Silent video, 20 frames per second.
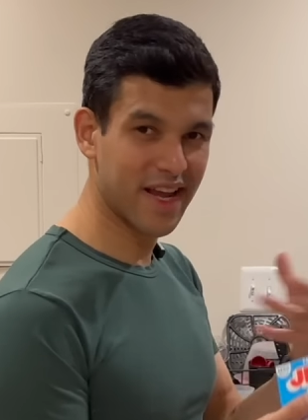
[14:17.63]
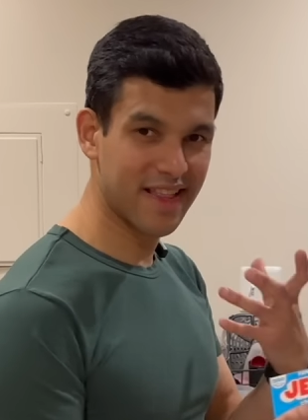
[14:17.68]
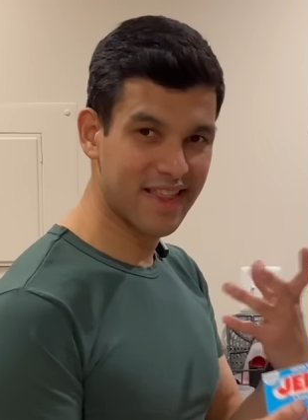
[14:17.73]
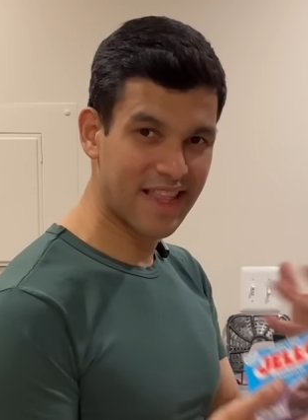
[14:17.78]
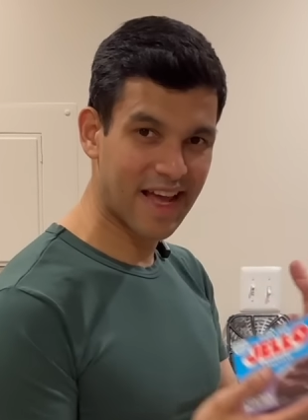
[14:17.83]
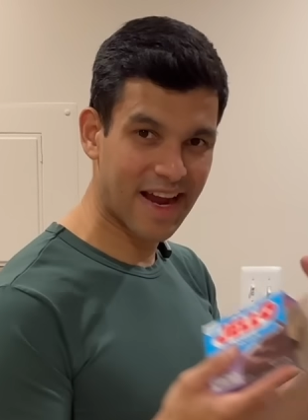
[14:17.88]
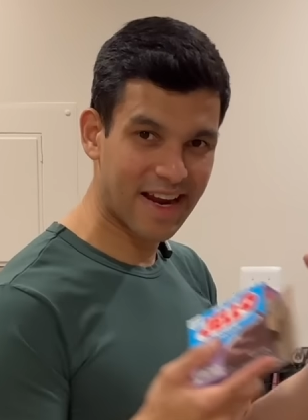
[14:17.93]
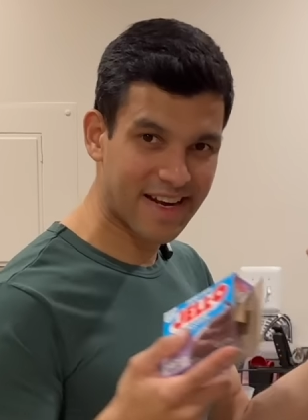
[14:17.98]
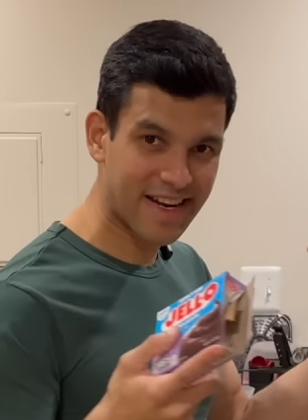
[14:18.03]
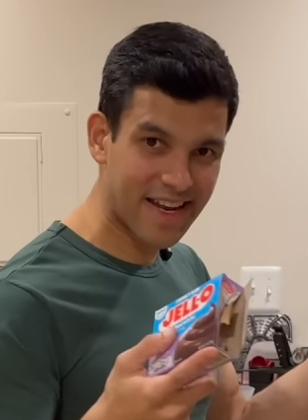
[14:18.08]
get
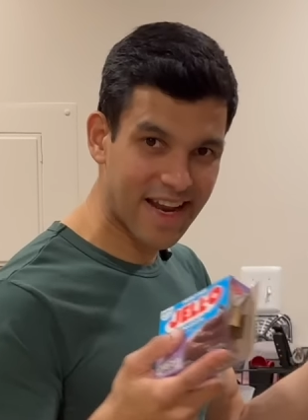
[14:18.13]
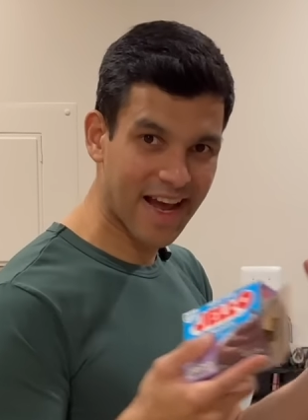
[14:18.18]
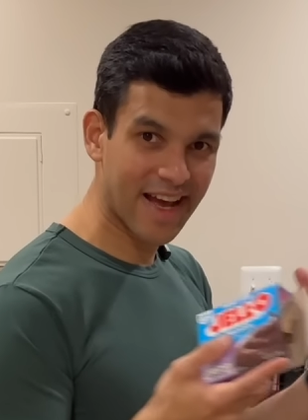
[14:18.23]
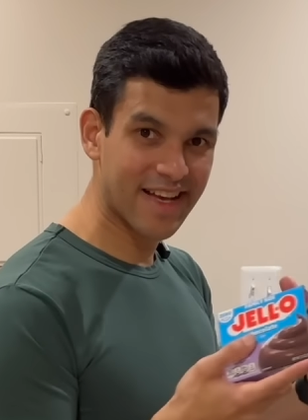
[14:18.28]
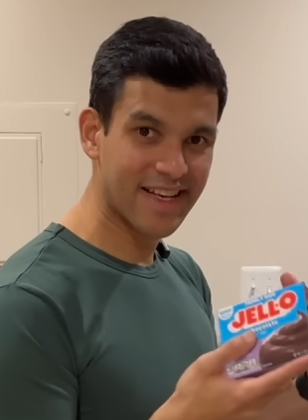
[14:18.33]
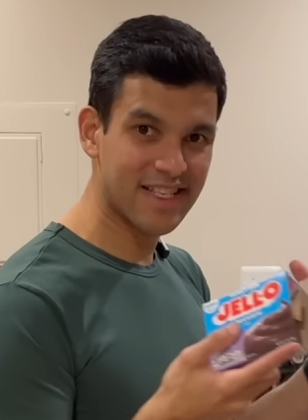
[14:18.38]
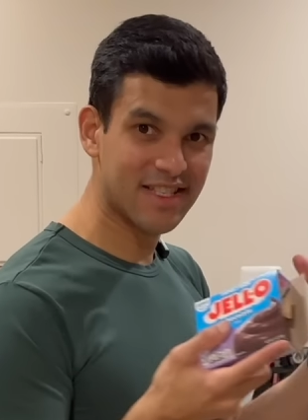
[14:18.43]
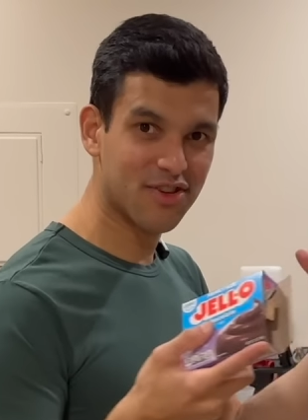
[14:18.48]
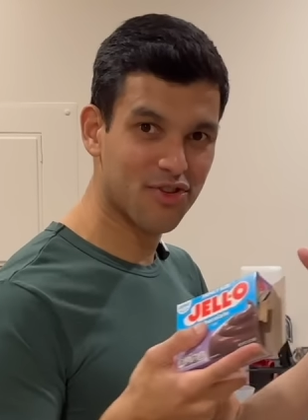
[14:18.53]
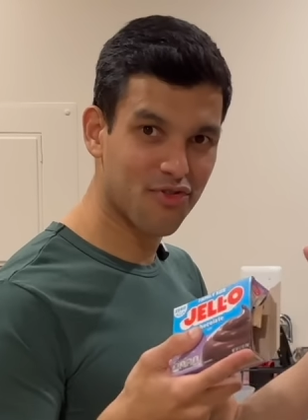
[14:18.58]
that
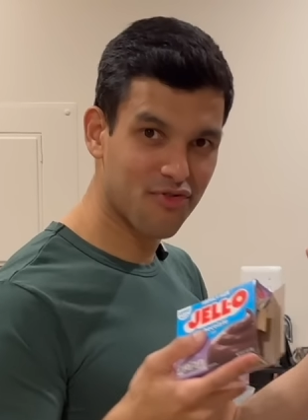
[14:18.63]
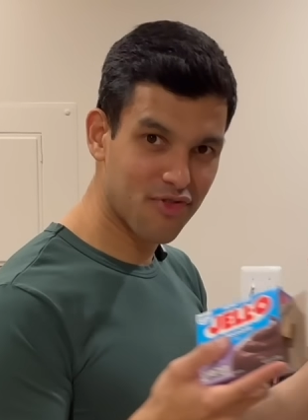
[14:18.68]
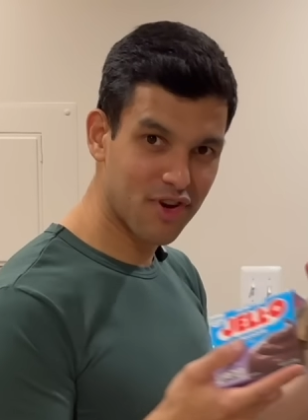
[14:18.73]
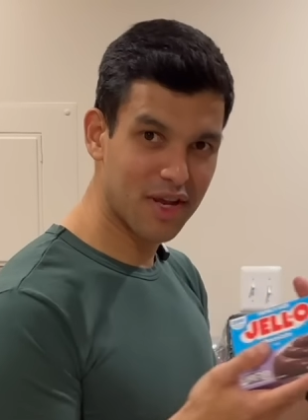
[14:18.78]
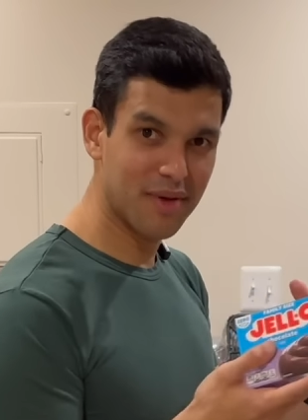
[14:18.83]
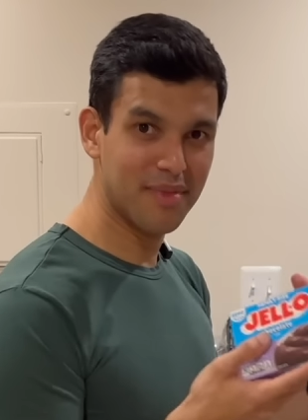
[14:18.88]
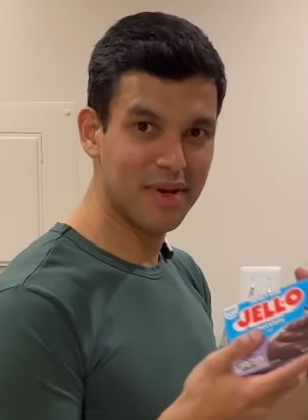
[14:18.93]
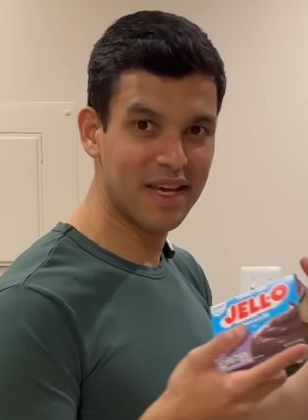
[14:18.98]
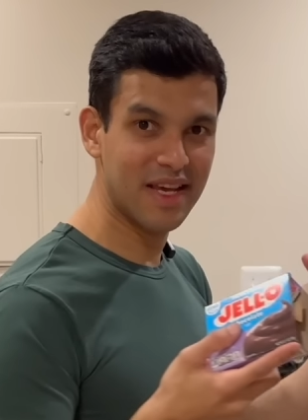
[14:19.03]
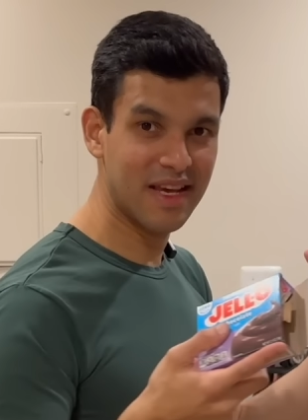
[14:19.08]
nice,
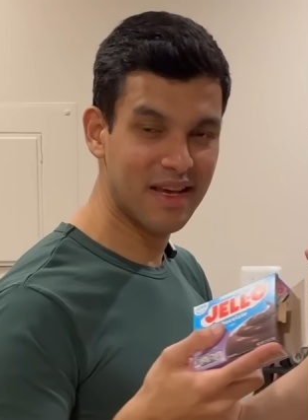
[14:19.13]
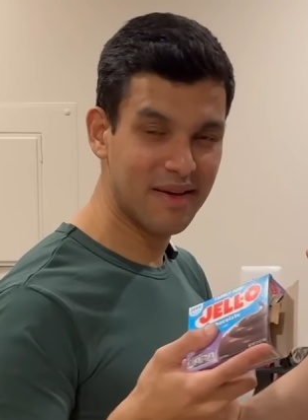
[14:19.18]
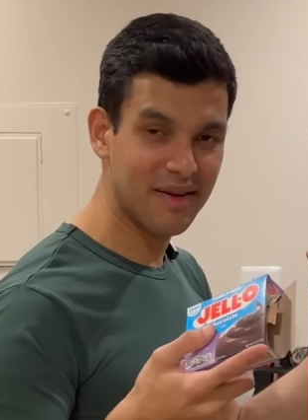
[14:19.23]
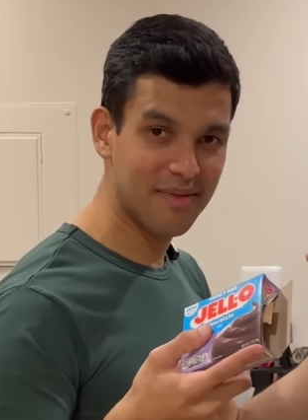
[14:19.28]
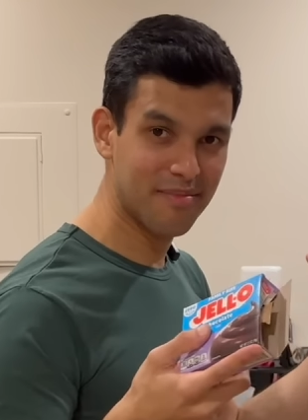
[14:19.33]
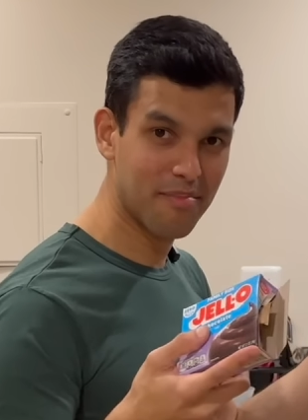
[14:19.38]
creamy,